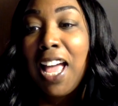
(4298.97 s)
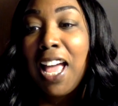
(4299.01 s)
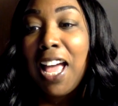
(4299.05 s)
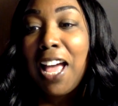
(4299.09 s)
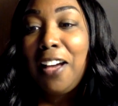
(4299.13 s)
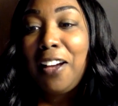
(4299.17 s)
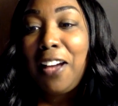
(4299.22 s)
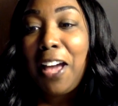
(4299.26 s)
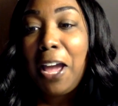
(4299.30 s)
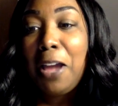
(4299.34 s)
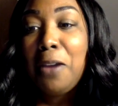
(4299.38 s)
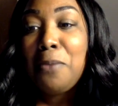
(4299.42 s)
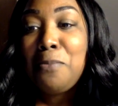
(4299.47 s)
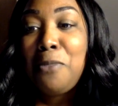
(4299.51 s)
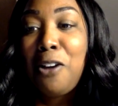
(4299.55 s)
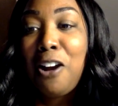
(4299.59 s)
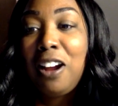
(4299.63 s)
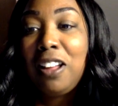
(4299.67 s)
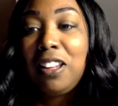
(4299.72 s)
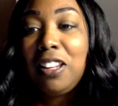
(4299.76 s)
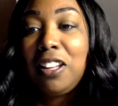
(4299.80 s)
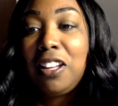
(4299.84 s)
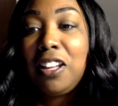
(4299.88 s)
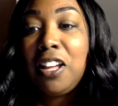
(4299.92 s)
Okay,
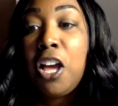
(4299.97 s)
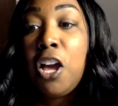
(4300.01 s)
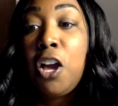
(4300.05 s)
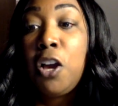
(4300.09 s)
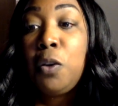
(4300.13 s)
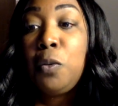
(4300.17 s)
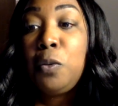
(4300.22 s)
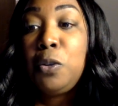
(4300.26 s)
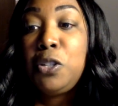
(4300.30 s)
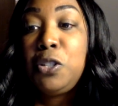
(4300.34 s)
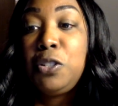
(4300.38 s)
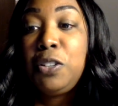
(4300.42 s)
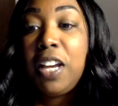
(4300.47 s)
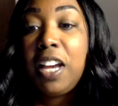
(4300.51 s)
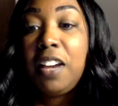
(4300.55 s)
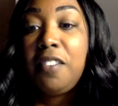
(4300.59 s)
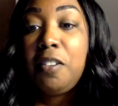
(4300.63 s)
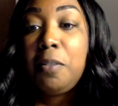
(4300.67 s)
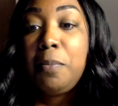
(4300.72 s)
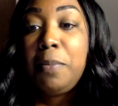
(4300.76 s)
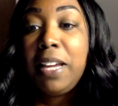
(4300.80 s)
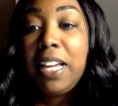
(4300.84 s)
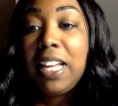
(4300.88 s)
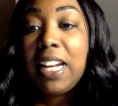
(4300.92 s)
Marla, would you ever
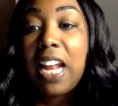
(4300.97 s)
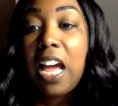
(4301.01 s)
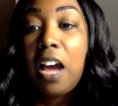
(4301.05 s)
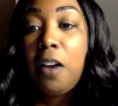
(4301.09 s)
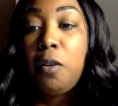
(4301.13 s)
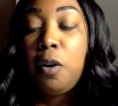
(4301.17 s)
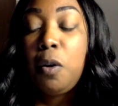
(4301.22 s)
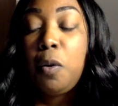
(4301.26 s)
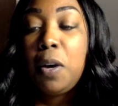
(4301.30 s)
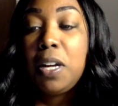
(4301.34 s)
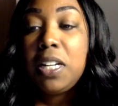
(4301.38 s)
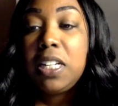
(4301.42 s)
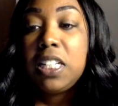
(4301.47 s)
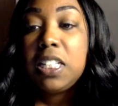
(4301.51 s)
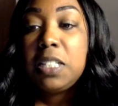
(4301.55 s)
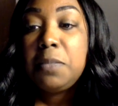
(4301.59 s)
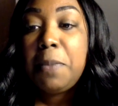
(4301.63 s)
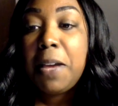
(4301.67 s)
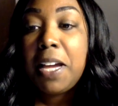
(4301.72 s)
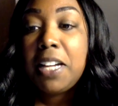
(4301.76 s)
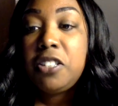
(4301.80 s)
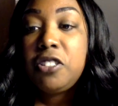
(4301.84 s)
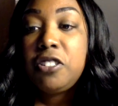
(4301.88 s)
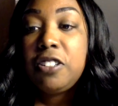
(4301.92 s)
be a 911
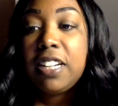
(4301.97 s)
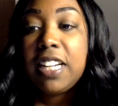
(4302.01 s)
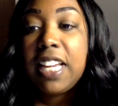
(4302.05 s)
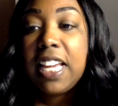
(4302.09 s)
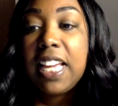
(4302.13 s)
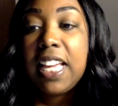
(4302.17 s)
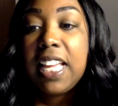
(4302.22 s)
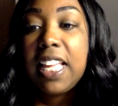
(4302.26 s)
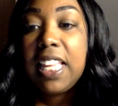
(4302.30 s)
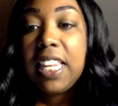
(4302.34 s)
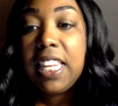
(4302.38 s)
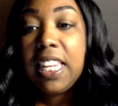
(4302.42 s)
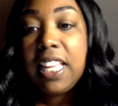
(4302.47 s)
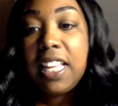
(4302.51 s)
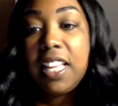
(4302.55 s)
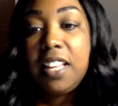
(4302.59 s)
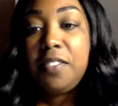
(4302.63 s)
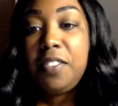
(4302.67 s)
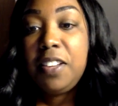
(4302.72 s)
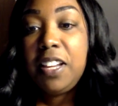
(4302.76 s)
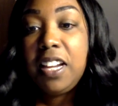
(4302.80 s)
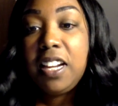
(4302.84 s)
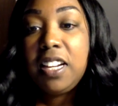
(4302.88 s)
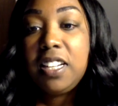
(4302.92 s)
dispatcher again? Love
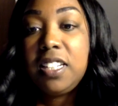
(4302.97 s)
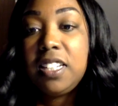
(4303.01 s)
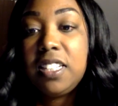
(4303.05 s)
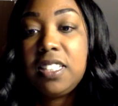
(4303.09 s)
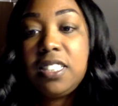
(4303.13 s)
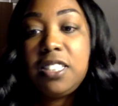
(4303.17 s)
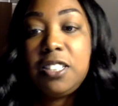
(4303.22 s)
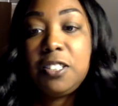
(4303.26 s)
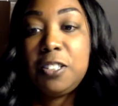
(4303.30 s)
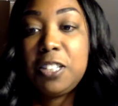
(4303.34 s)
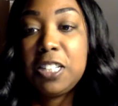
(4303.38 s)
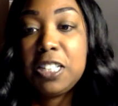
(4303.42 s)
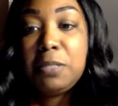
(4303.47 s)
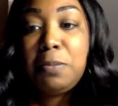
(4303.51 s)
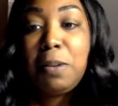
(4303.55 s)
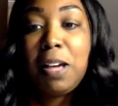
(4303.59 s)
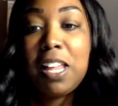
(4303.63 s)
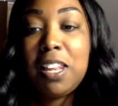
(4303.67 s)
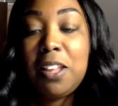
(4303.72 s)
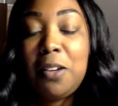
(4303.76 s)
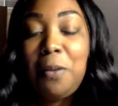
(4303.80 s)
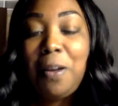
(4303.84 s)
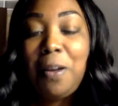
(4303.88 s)
hearing your stories, by the